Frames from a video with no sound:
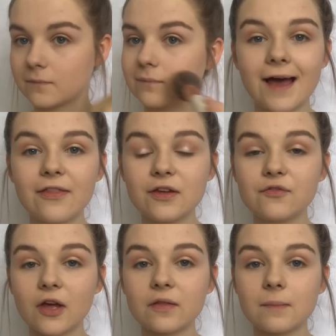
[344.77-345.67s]
Now that you've
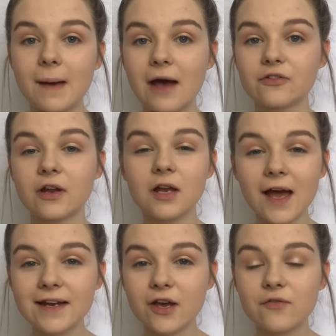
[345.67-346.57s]
dusted powder
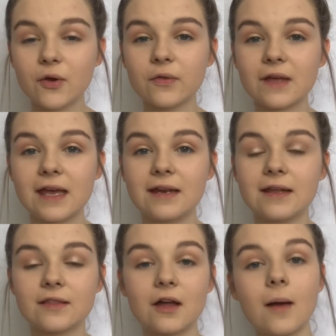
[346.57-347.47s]
lightly over your skin,
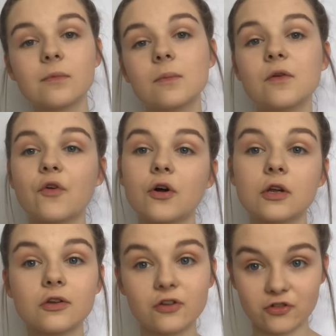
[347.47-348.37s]
it's time to move
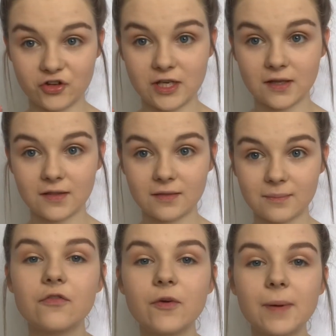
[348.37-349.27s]
on to cheeks.
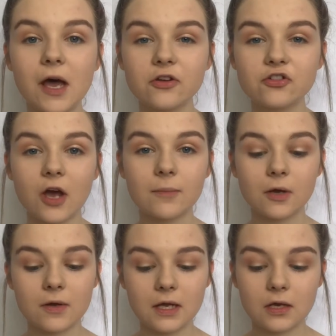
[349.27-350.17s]
For blush, I'm
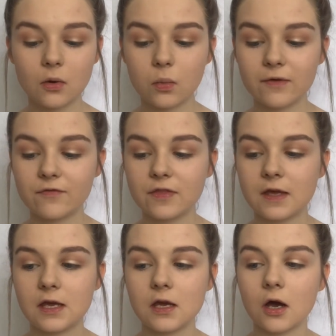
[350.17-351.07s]
going in with
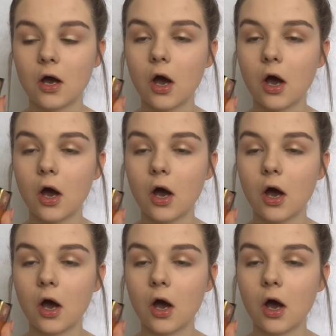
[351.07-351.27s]
the